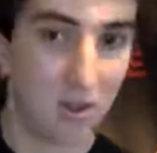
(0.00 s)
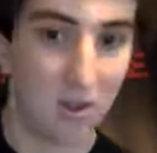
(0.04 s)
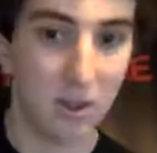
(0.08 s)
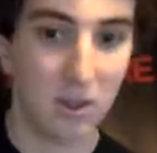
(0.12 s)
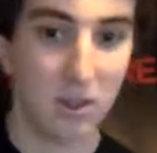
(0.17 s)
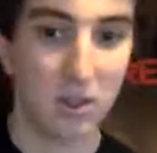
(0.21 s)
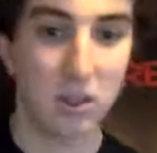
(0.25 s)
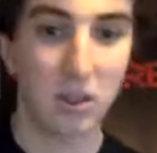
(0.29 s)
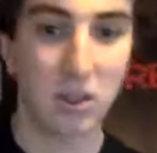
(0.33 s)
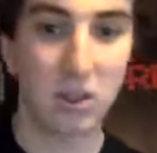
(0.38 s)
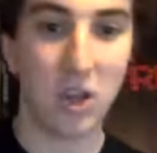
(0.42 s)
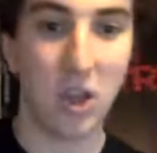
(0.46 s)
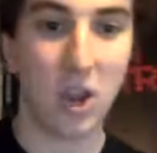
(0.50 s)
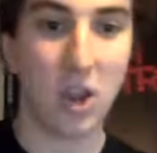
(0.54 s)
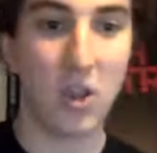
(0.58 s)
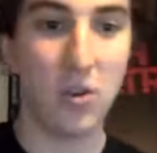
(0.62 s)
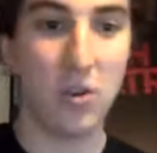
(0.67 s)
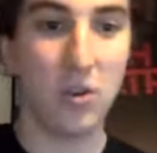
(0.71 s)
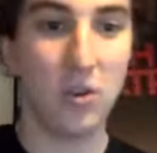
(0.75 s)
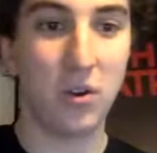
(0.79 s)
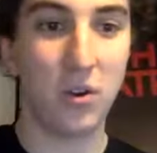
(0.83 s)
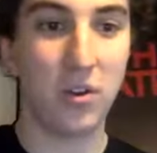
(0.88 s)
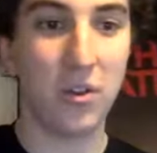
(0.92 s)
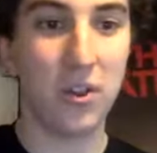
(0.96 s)
So
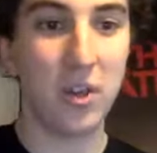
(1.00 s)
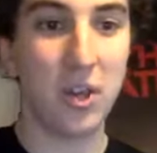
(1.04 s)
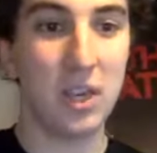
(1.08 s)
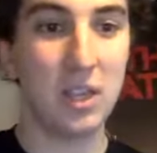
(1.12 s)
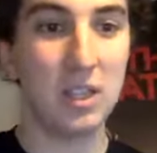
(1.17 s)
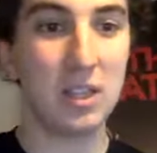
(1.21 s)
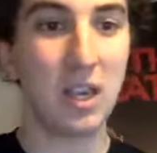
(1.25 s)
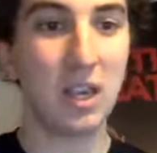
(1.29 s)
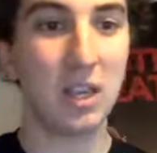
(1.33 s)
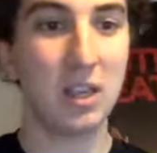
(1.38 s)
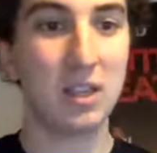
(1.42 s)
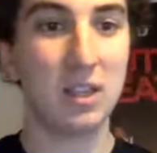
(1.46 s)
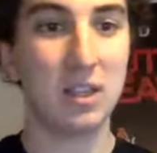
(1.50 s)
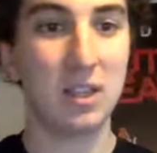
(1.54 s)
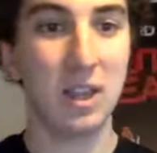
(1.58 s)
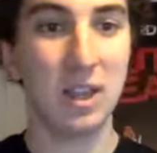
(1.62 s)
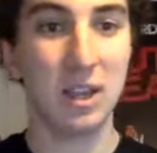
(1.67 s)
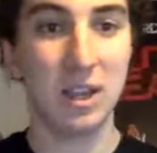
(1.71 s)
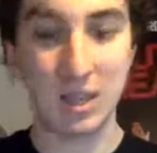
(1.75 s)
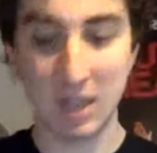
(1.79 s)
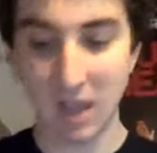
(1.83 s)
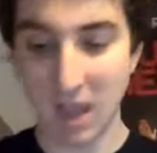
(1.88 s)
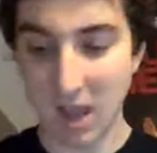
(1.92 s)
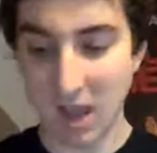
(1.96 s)
you've got 30 seconds
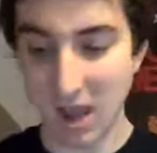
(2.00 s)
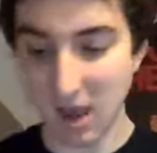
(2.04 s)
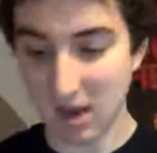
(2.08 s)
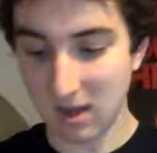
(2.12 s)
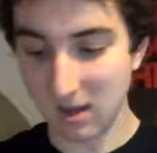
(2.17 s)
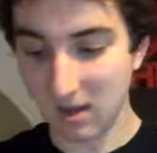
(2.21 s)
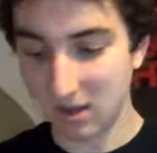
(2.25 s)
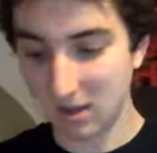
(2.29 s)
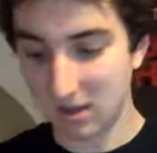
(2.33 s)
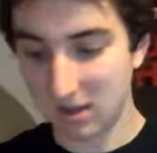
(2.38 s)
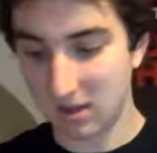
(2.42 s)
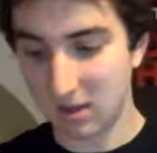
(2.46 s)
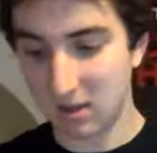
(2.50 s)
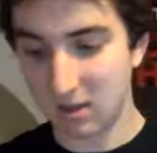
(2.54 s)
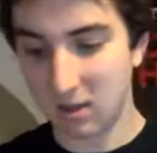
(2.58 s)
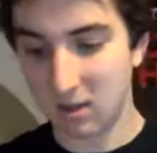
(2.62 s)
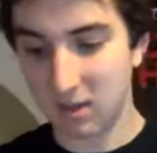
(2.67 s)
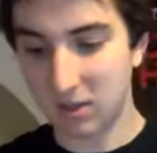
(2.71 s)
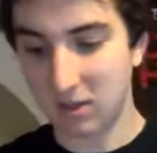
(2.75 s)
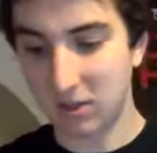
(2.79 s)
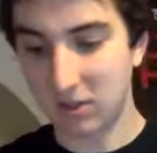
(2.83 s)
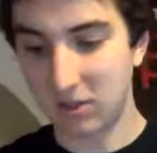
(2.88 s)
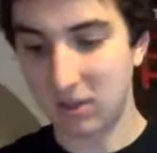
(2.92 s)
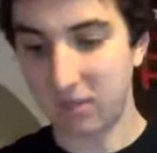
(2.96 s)
again
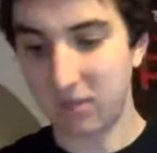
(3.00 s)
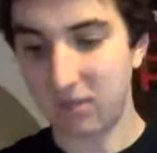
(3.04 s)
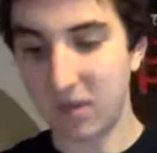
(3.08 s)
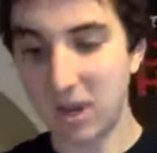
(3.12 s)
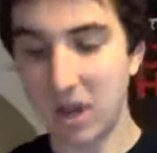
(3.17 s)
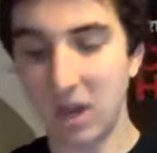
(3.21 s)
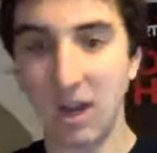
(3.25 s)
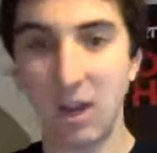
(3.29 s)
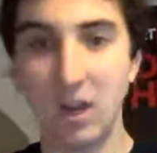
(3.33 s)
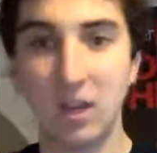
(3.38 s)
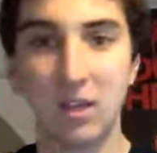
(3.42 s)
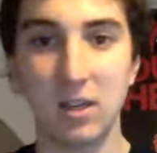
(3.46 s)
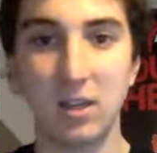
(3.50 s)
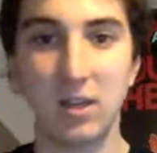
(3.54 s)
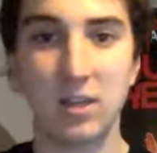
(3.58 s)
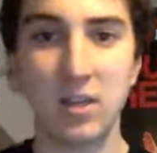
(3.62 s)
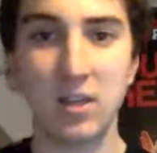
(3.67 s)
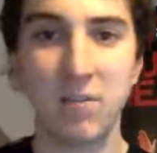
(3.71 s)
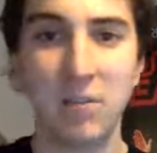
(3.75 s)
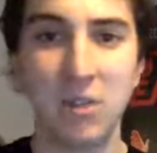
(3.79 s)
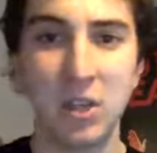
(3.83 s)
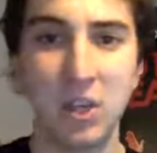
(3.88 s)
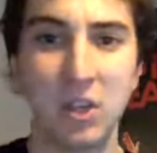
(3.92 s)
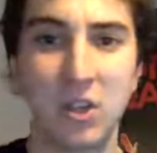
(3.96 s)
to find
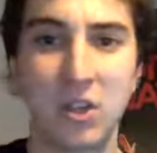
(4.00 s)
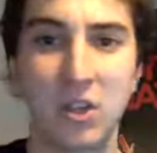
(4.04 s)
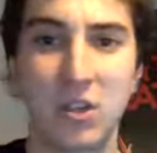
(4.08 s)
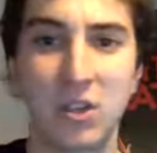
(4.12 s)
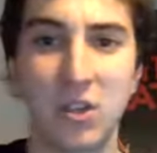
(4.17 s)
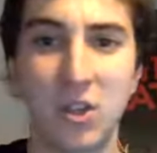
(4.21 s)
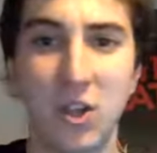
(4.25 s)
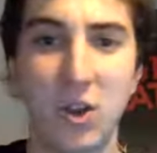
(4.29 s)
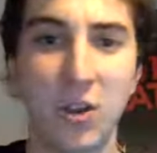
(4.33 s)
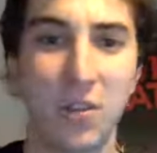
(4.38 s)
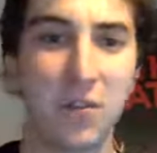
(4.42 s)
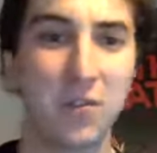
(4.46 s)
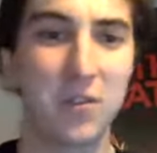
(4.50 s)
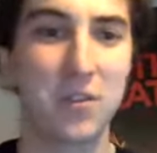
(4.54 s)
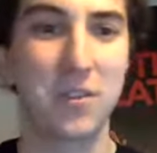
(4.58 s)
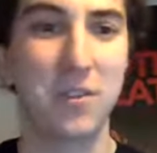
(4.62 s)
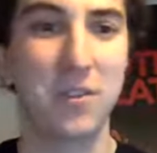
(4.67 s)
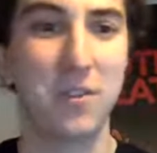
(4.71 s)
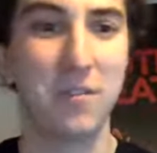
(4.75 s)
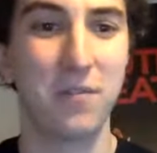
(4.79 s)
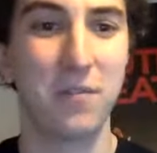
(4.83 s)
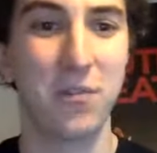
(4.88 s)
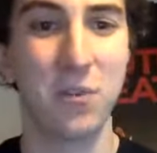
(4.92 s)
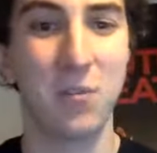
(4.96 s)
something soft
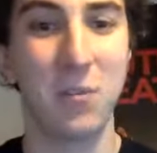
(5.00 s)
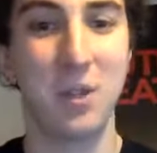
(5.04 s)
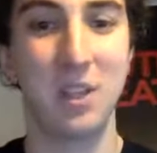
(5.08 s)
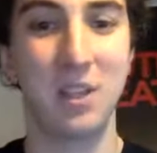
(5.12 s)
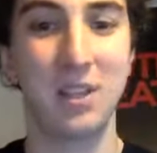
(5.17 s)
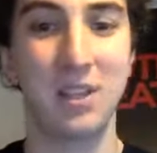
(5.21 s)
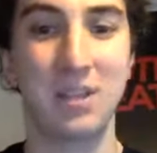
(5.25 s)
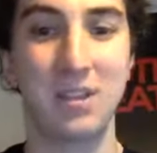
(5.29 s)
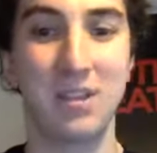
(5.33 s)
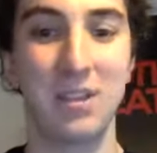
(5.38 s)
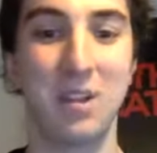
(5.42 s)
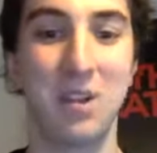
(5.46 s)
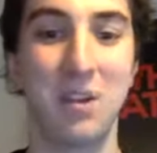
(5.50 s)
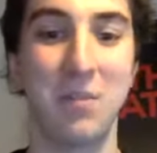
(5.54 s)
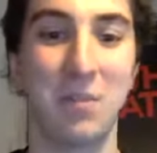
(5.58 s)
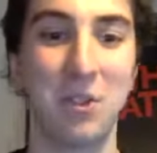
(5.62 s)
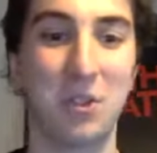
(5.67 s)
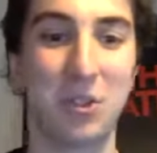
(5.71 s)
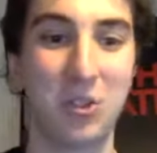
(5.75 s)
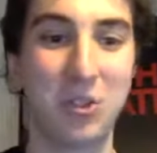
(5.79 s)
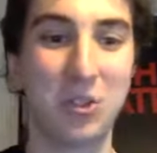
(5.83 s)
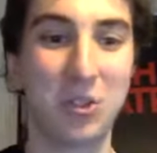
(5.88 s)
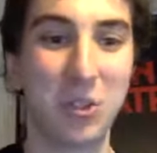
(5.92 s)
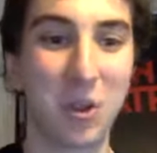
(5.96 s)
for me this time. The
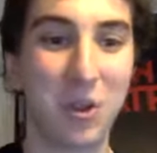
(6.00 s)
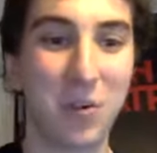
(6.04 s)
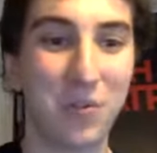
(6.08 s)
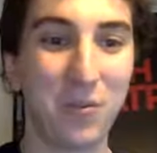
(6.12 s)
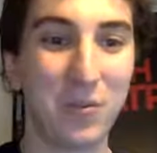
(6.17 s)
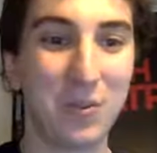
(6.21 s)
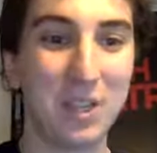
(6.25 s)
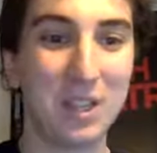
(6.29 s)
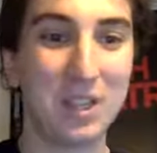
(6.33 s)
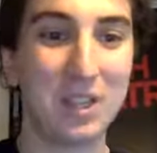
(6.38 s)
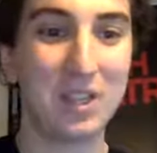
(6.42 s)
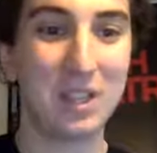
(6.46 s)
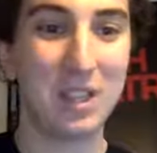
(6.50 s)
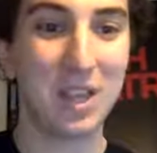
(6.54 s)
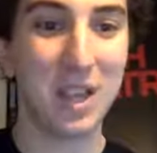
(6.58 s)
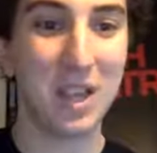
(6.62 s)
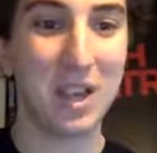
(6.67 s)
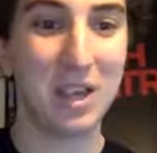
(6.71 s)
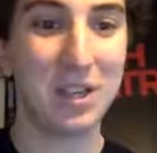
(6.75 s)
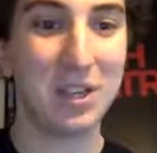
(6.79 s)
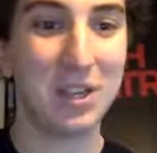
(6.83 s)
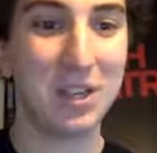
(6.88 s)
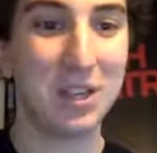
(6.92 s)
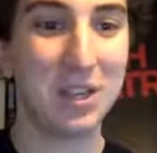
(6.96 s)
softest
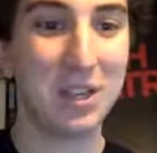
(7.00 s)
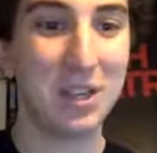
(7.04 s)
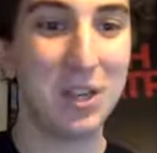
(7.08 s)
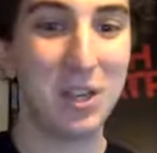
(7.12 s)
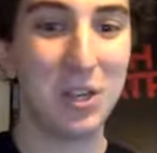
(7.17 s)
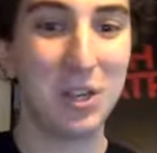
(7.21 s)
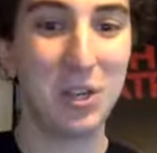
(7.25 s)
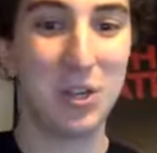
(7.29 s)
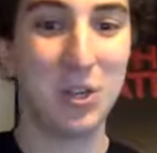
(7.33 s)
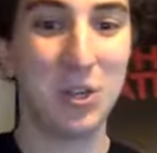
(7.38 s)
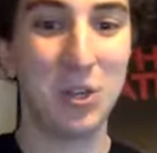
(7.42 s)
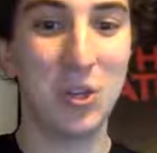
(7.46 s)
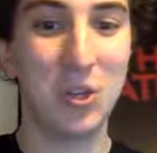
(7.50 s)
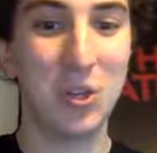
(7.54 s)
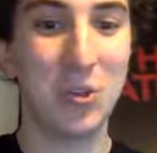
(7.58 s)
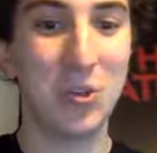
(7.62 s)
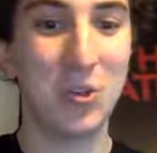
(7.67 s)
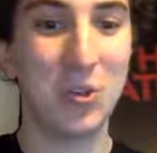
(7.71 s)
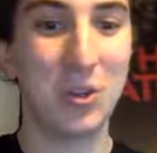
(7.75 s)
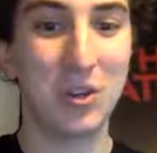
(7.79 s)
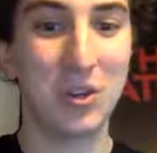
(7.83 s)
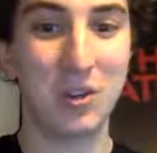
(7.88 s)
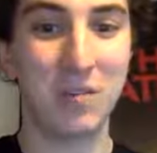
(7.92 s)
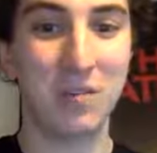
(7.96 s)
thing
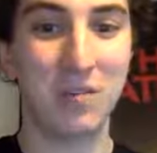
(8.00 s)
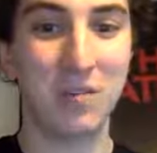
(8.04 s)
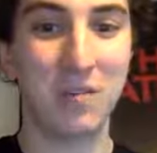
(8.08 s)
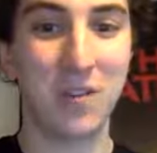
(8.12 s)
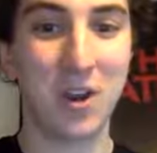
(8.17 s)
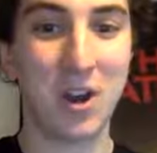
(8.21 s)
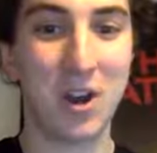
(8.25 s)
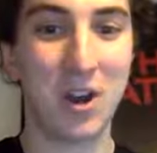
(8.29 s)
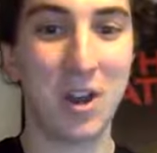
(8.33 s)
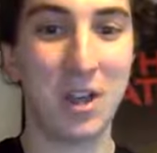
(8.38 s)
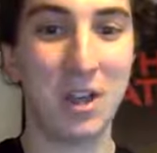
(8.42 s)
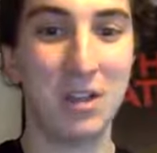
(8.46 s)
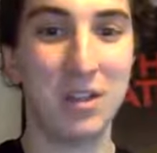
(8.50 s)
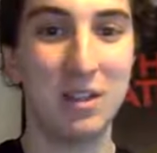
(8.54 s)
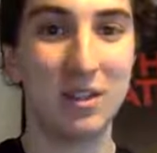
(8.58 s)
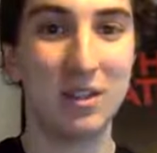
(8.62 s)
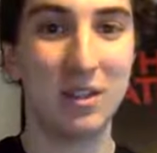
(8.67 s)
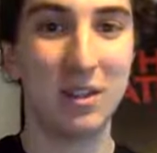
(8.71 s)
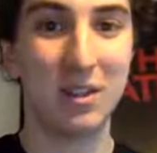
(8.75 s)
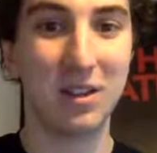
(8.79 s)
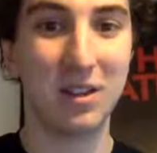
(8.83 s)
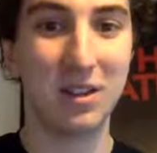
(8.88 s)
you can find.